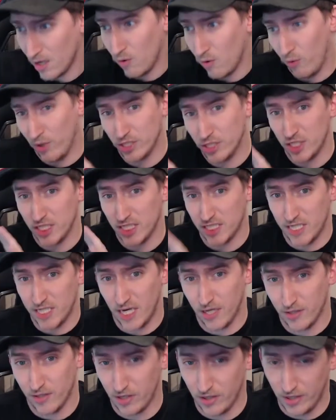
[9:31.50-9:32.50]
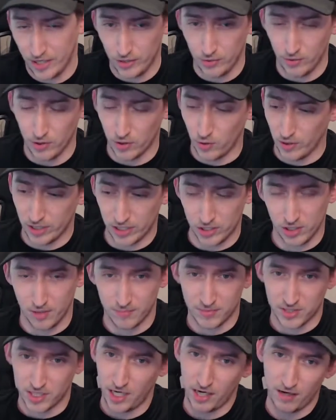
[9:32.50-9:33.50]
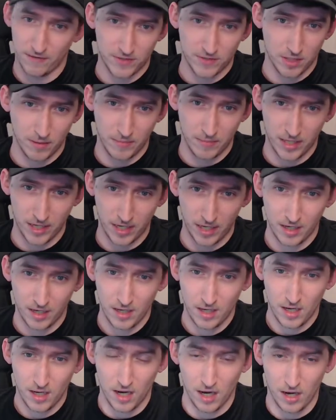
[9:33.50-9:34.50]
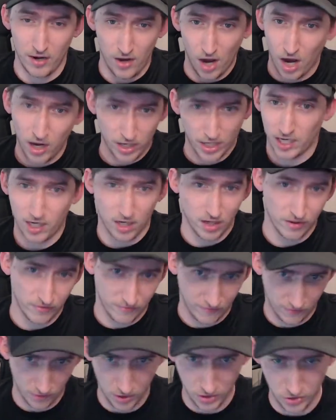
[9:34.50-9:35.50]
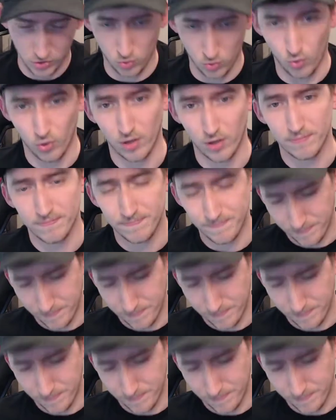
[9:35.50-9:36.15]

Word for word: When she's down there, they do a quick jump scare of somebody uh, knocking on the front door